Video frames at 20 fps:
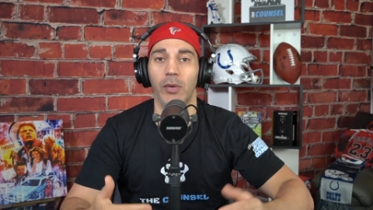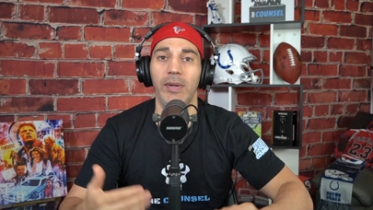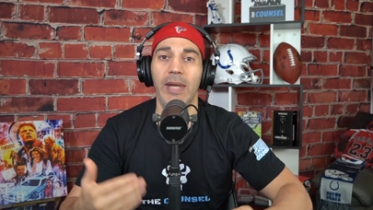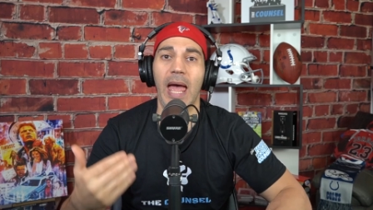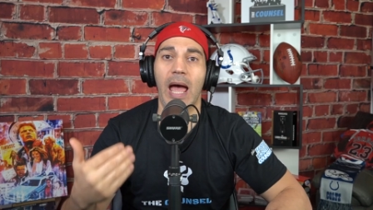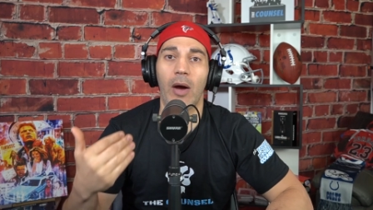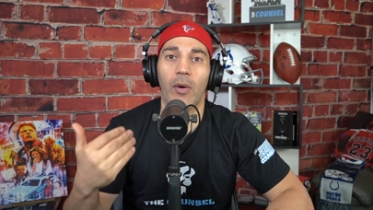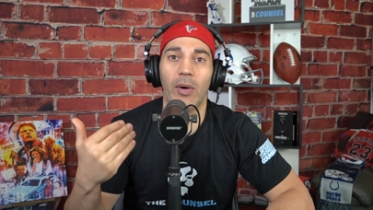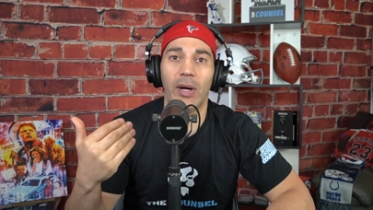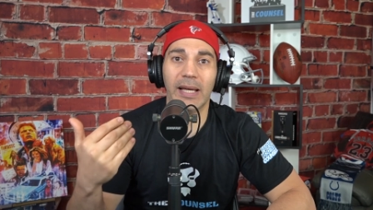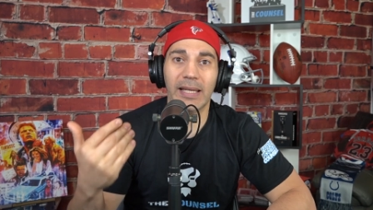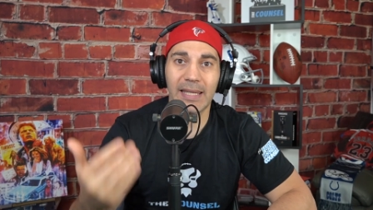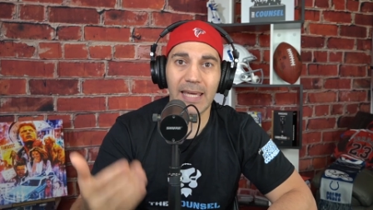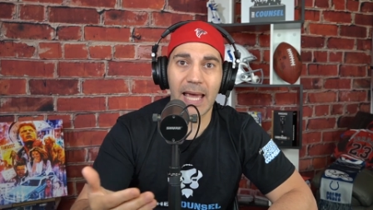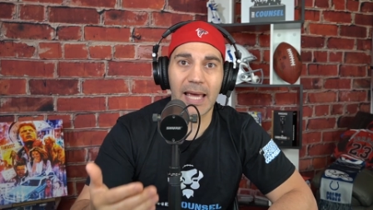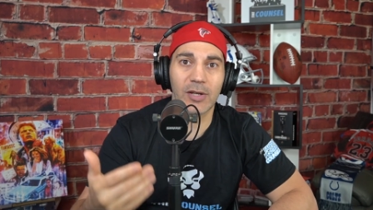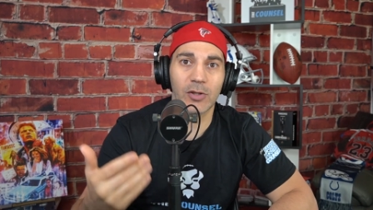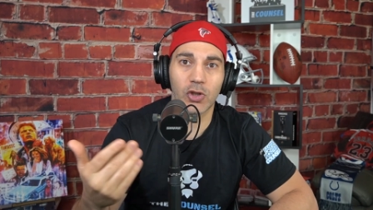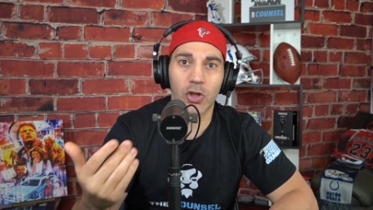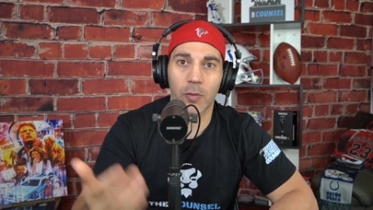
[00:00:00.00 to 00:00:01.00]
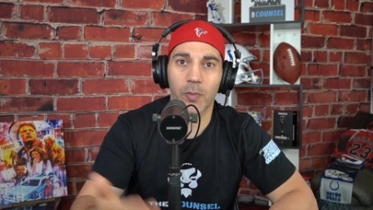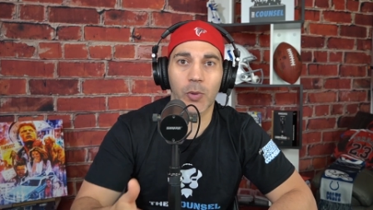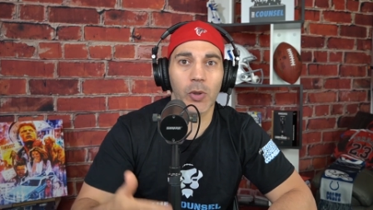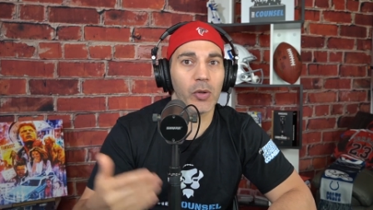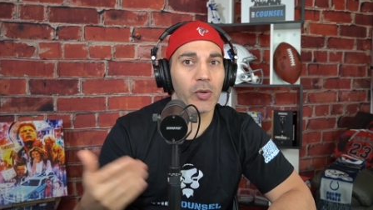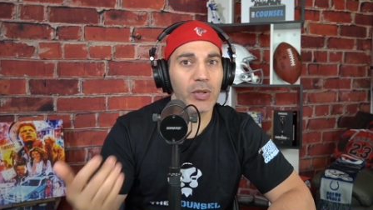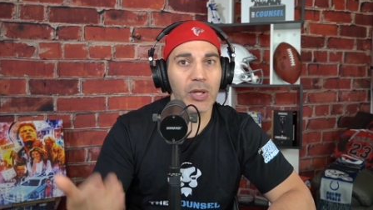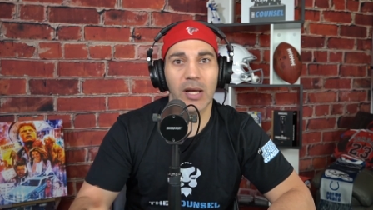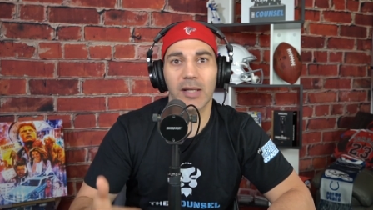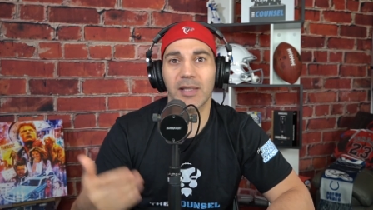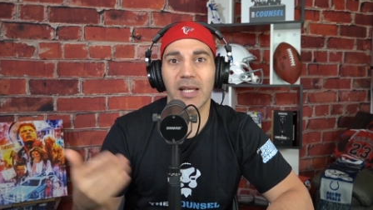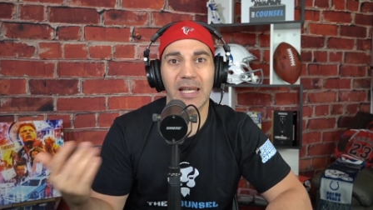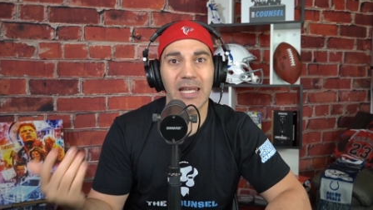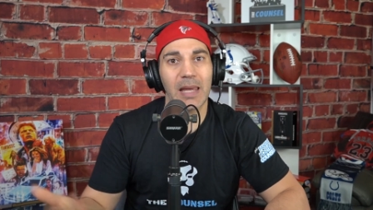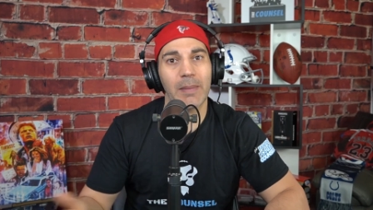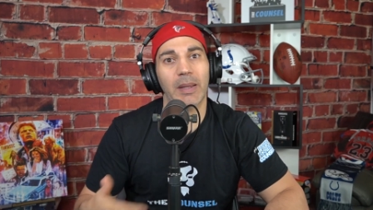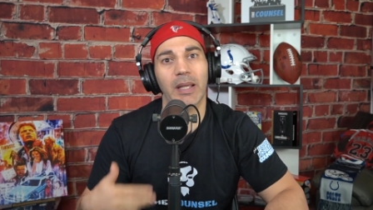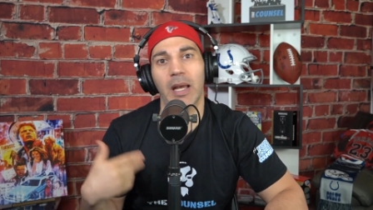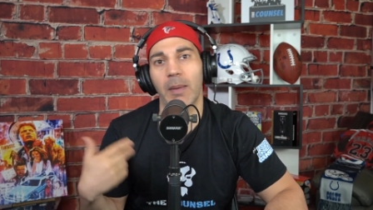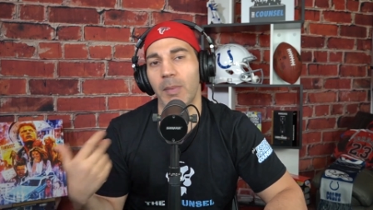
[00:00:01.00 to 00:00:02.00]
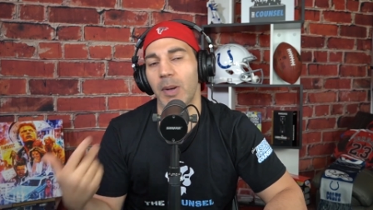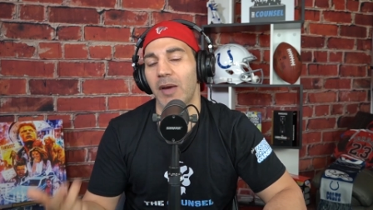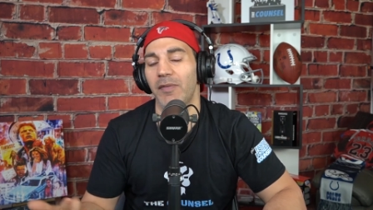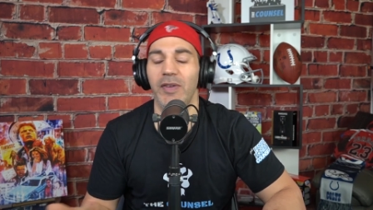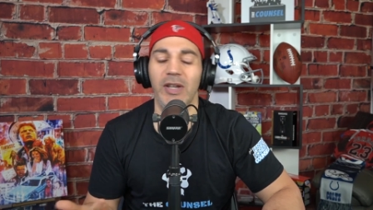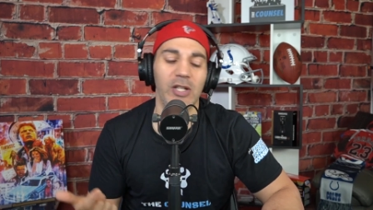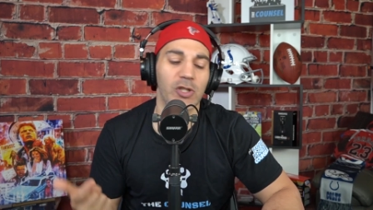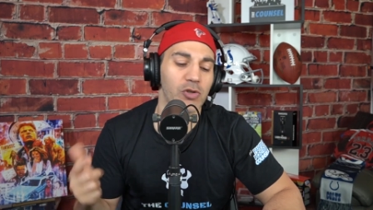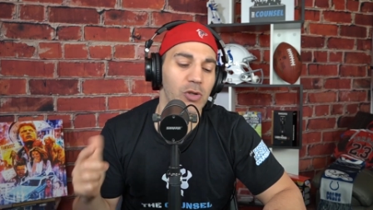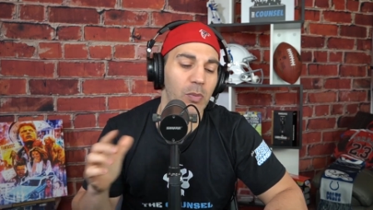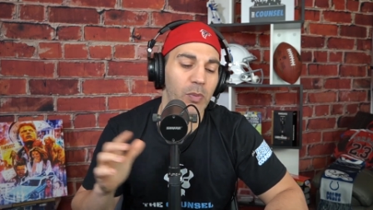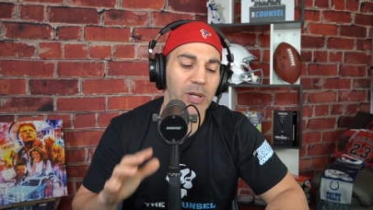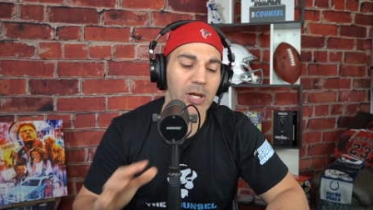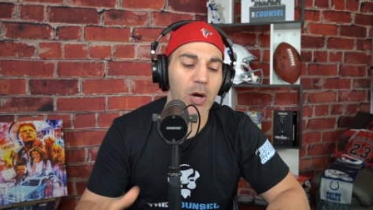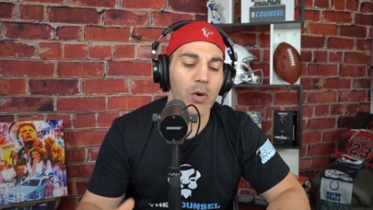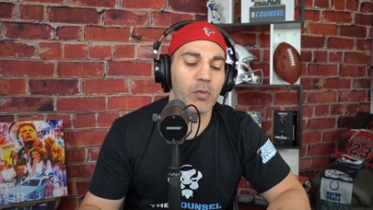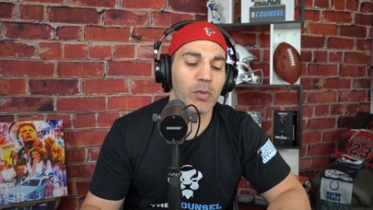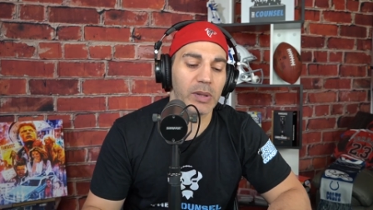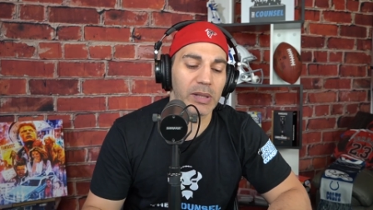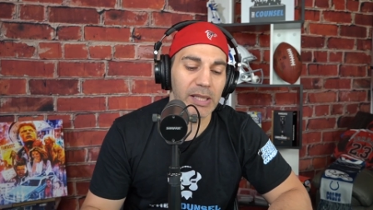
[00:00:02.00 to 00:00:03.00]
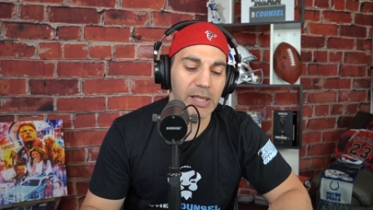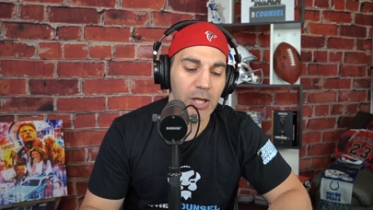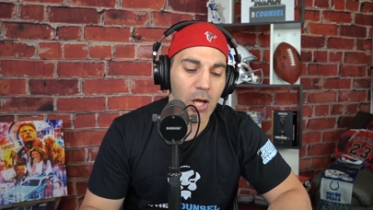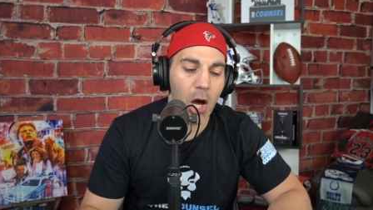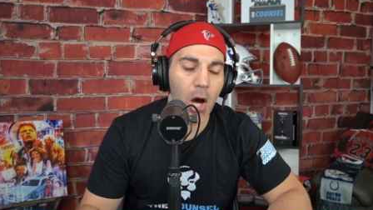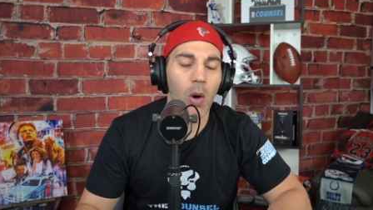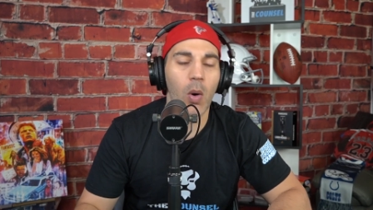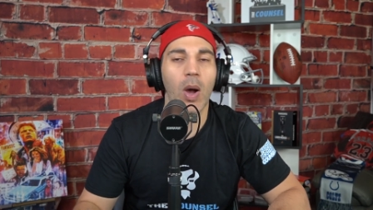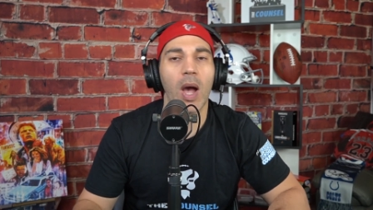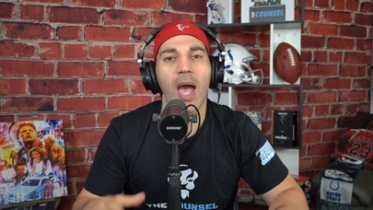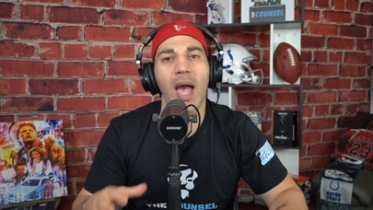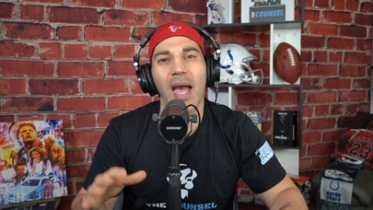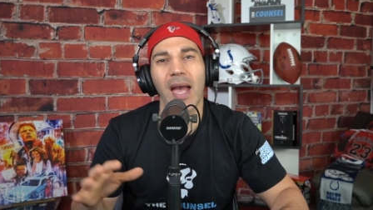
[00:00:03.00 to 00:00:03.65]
Now, again, Joe Burrow, young dynamic coming off injury. We don't really know.